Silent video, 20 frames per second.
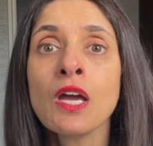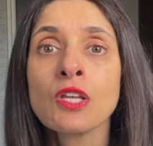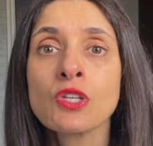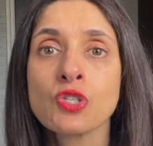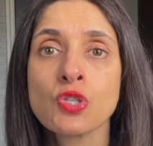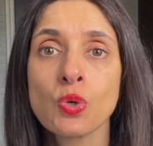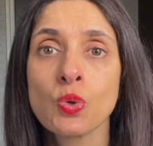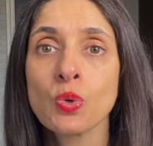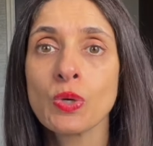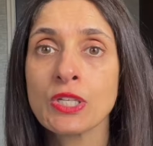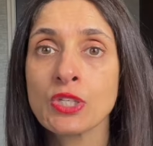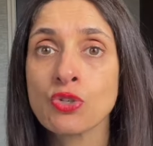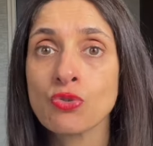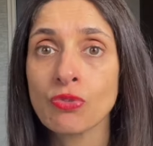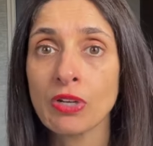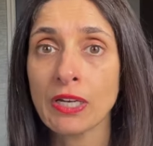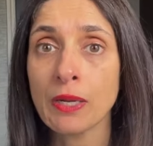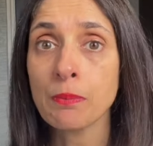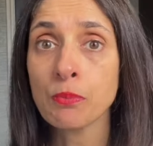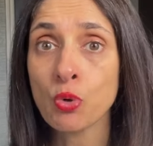So it's
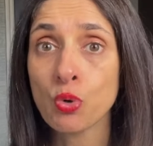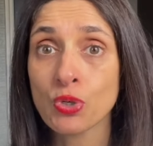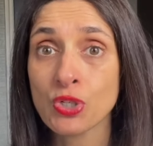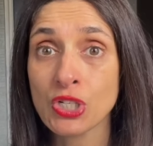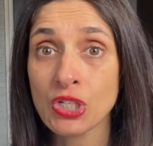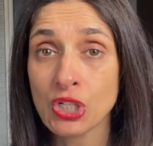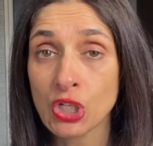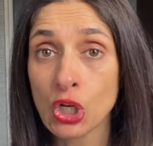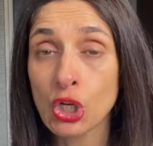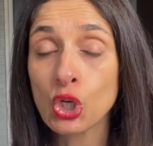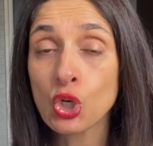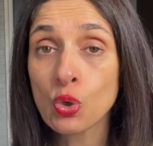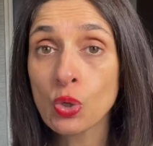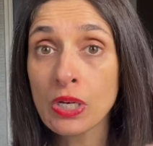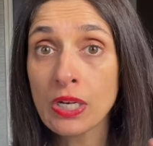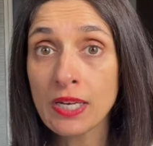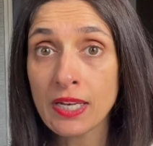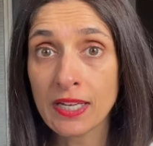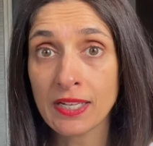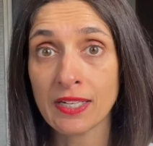really important you
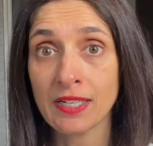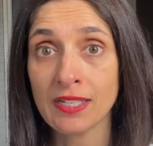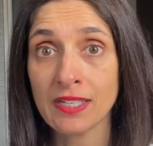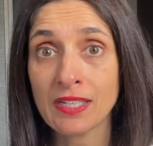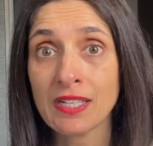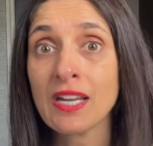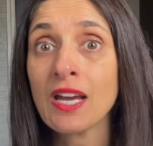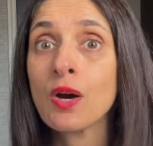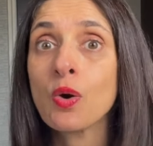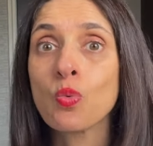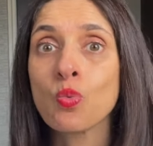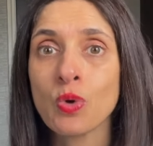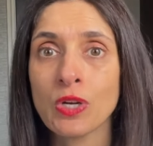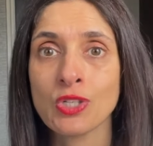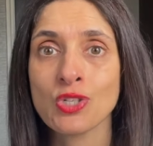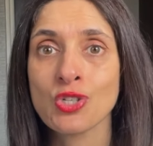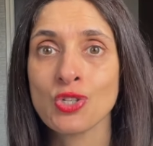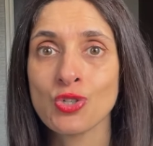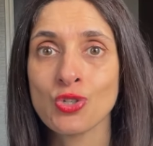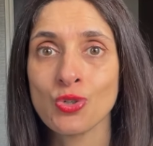learn
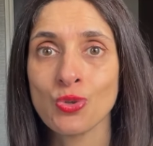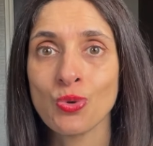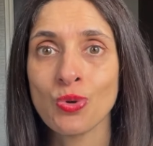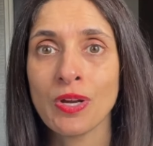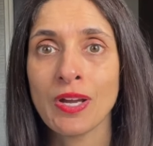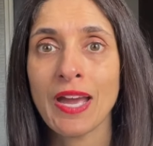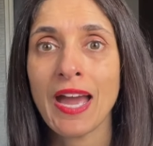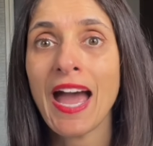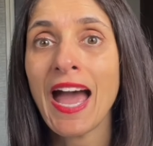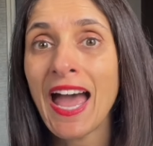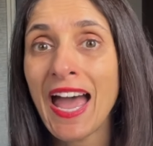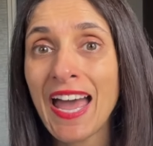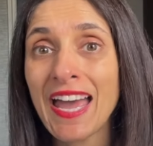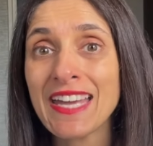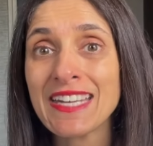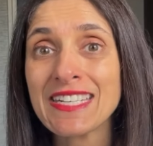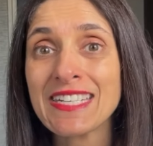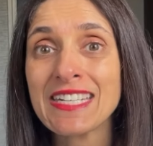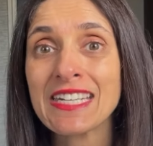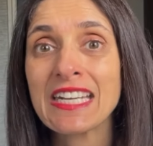what to do
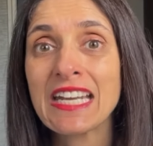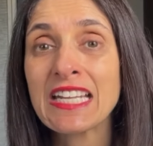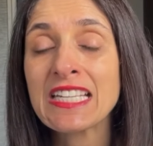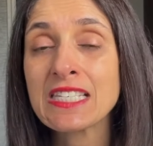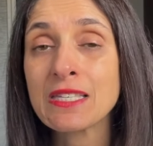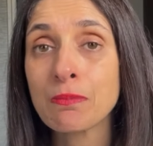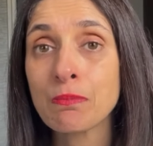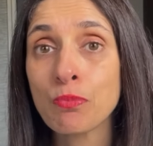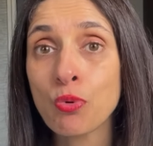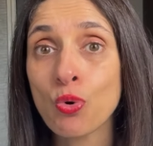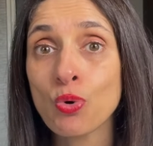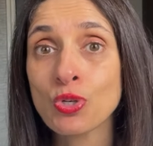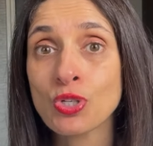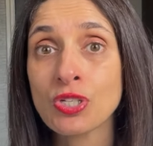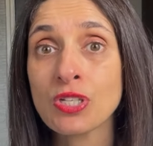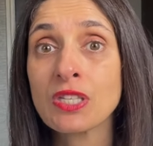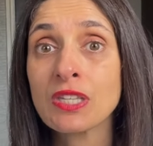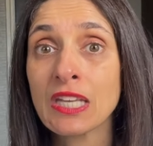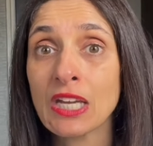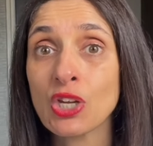and it's
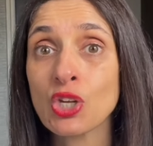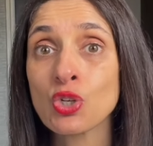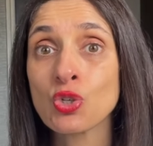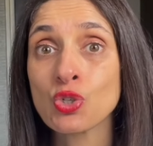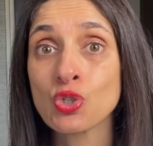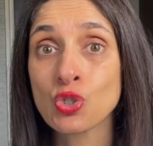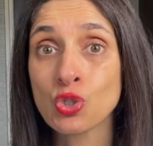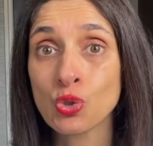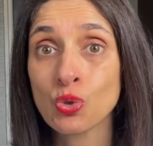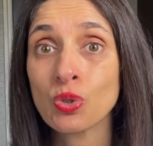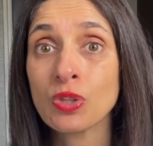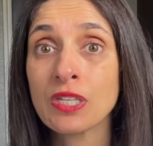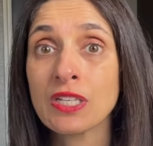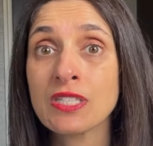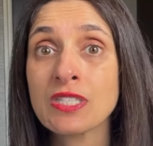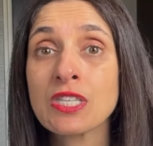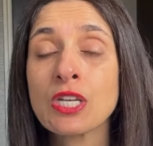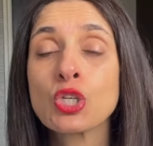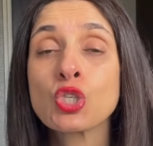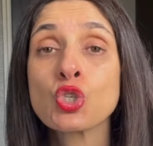important that you do
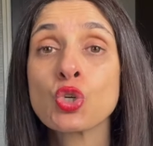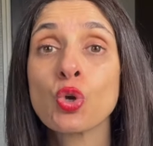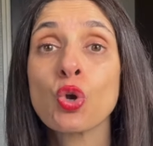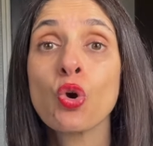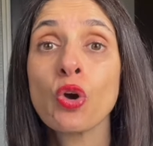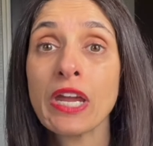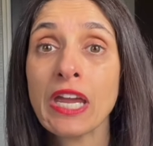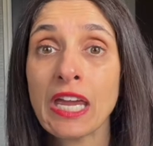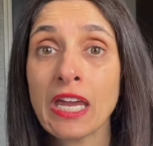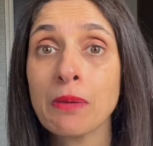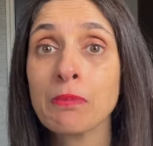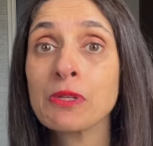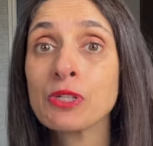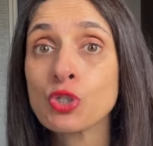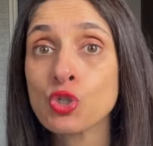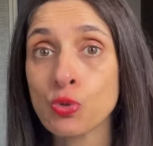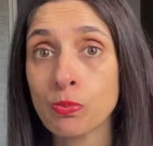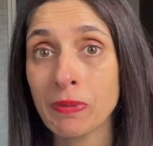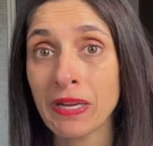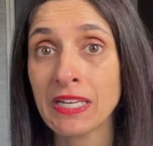this so you're
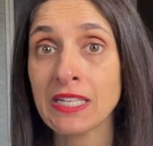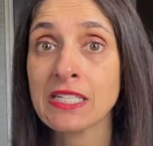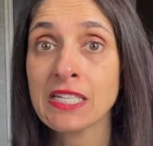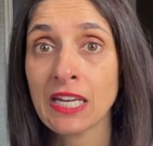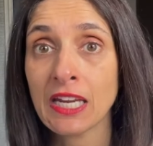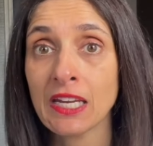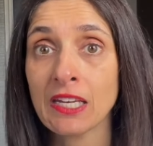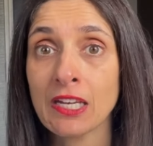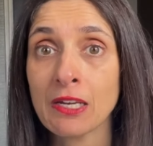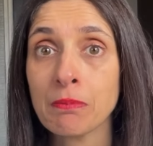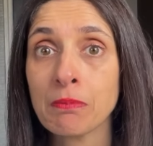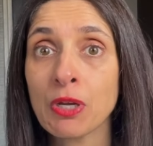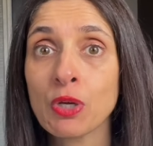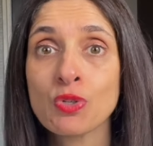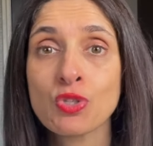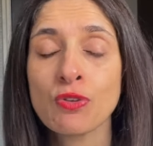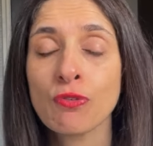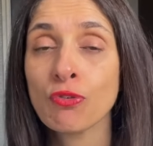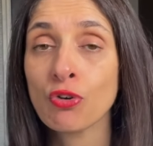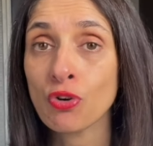able to maintain it
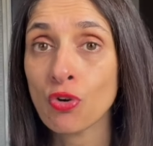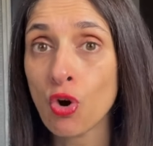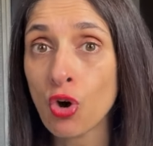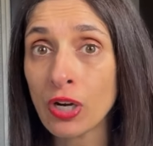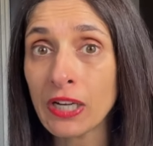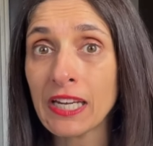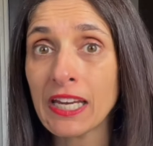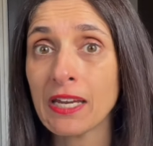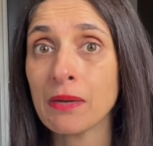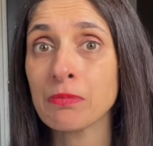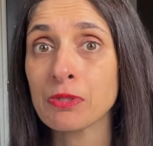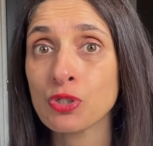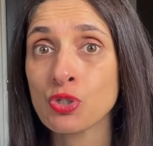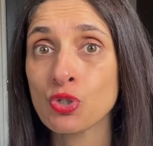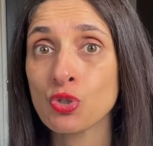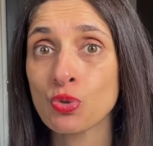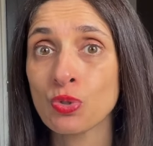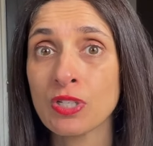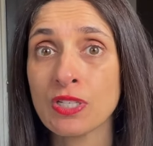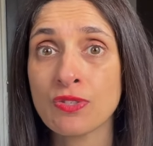because if you're only able
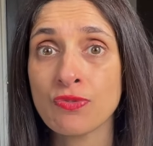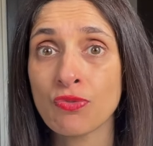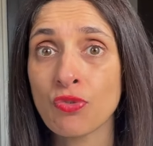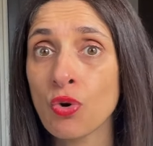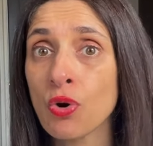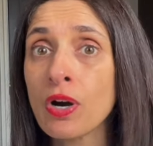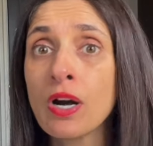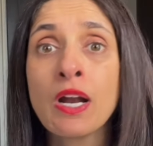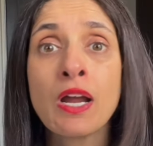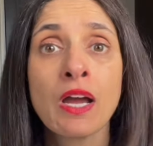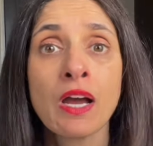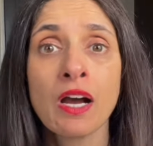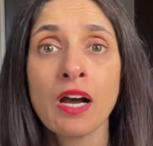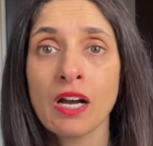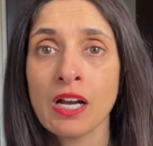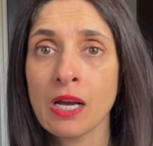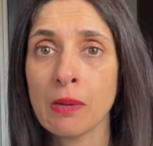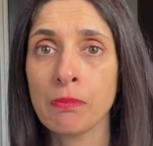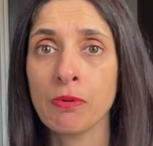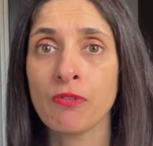to do this for
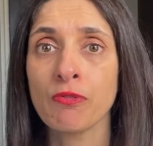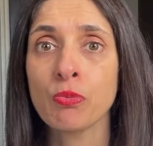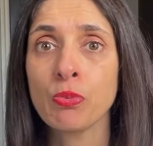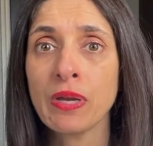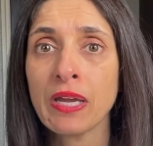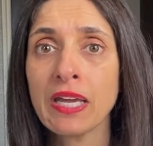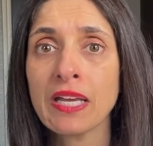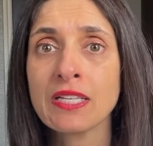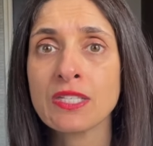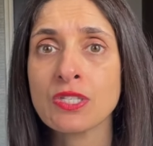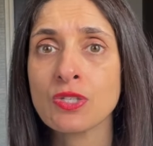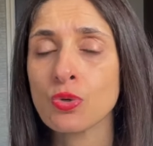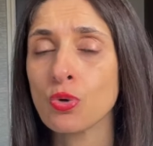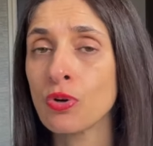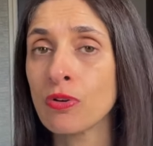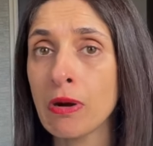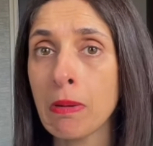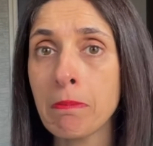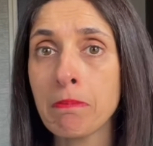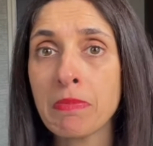a couple of weeks
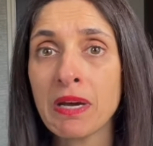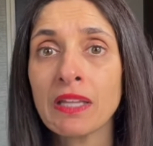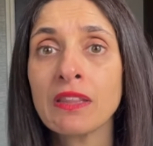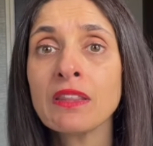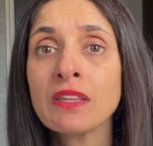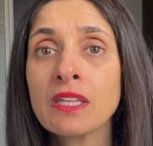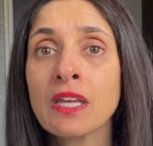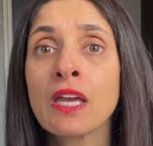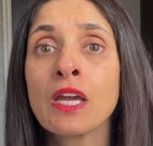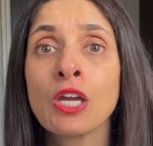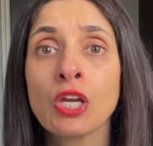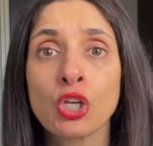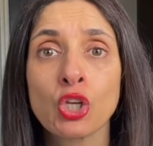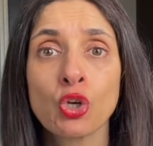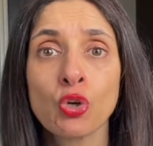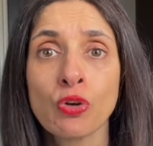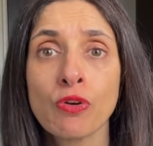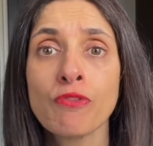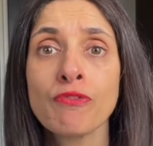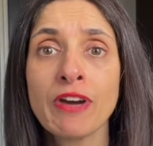or a month,
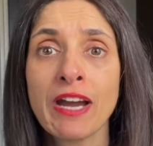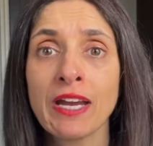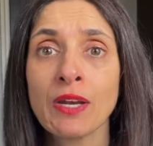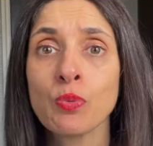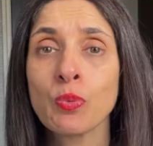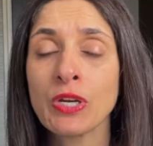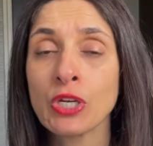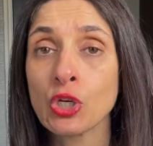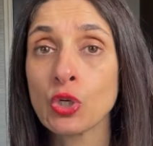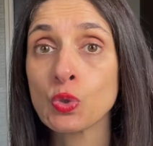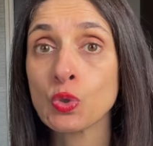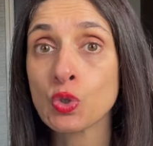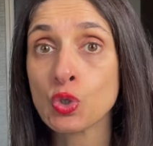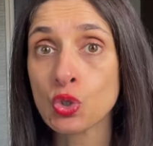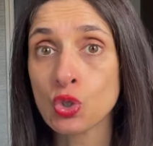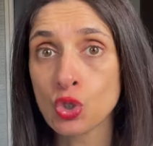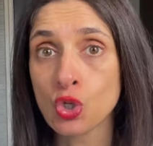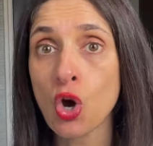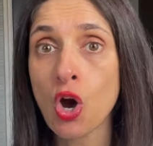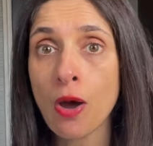you're going to find when you
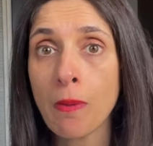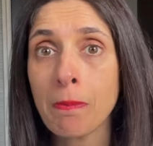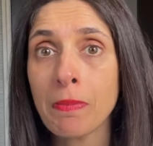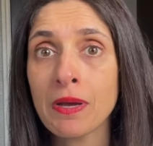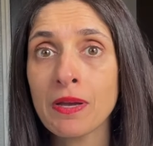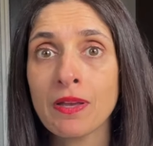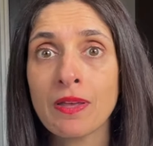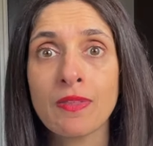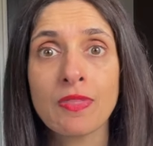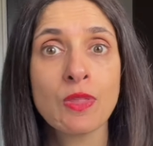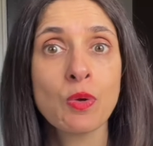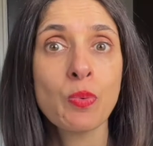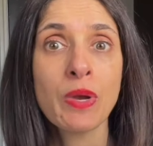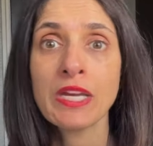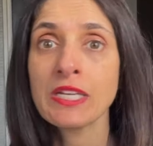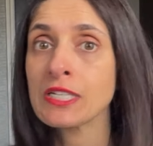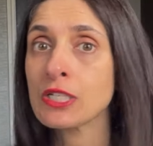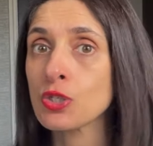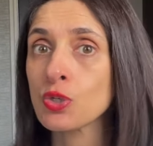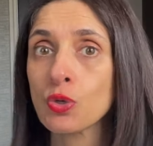stop, the
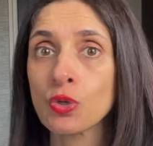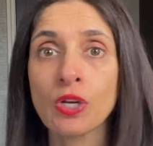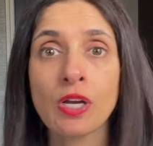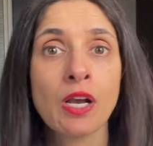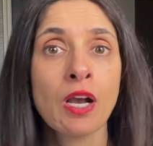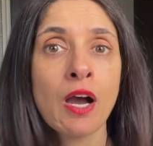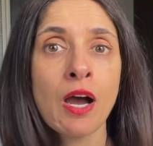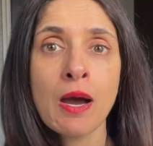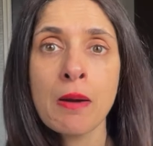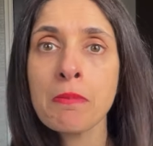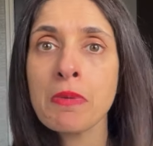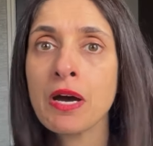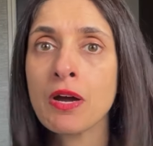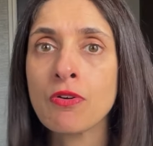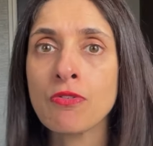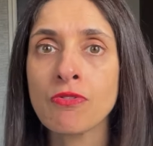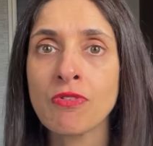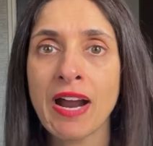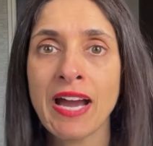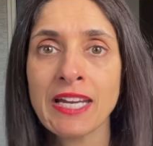weight is going to come
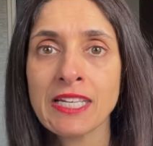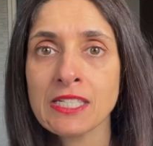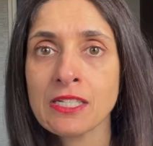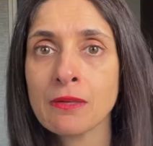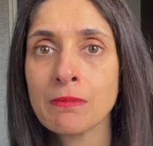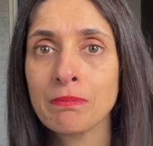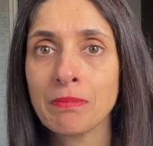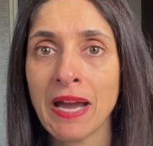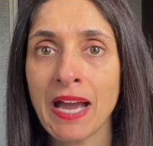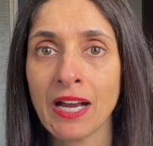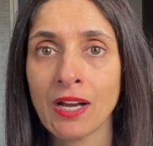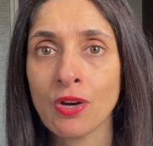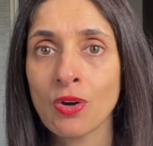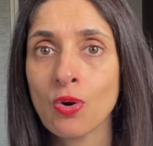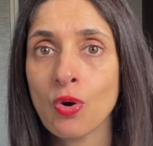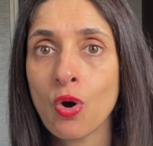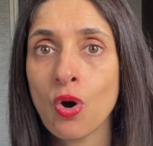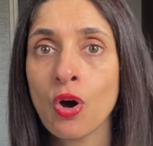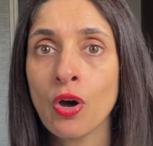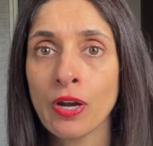right back
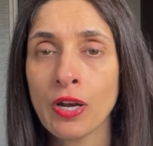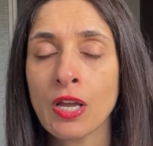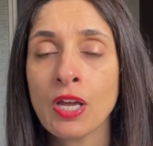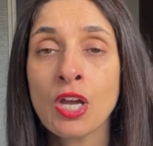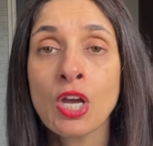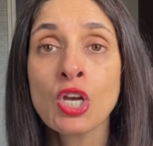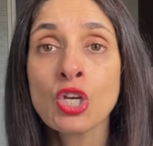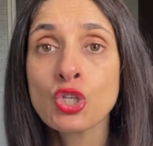on.